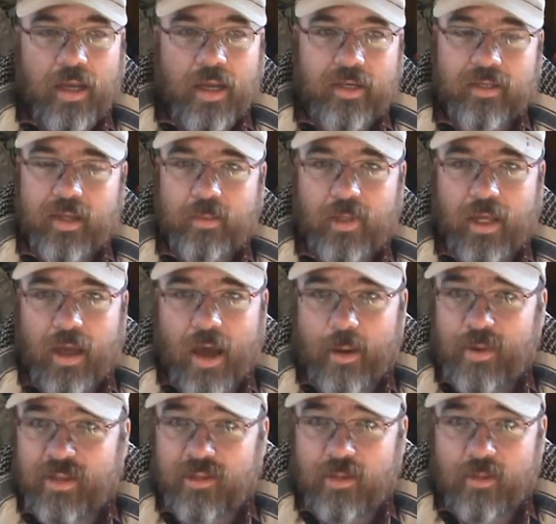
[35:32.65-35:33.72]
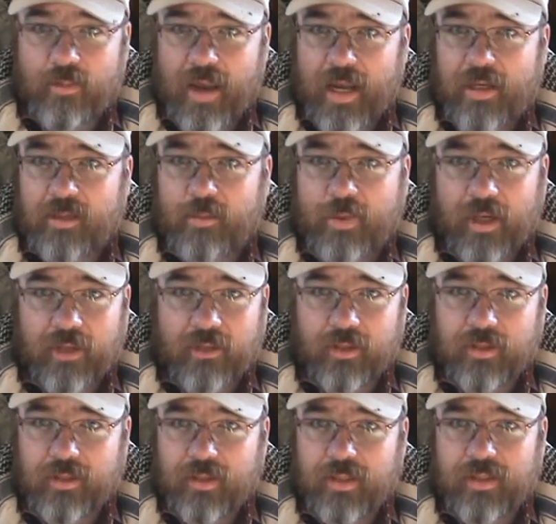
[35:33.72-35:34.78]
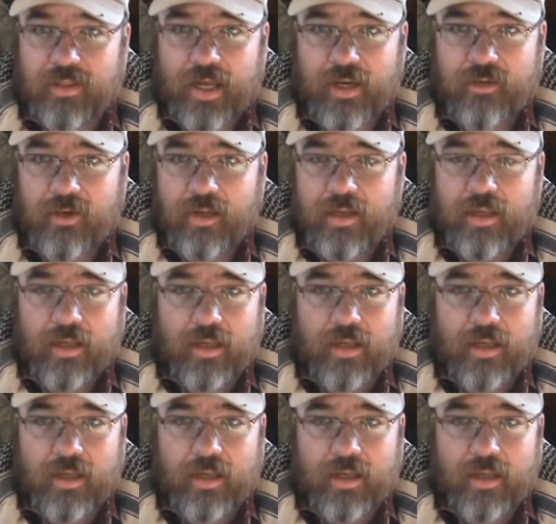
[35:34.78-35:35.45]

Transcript: and some of the comments that are made to pictures and etc.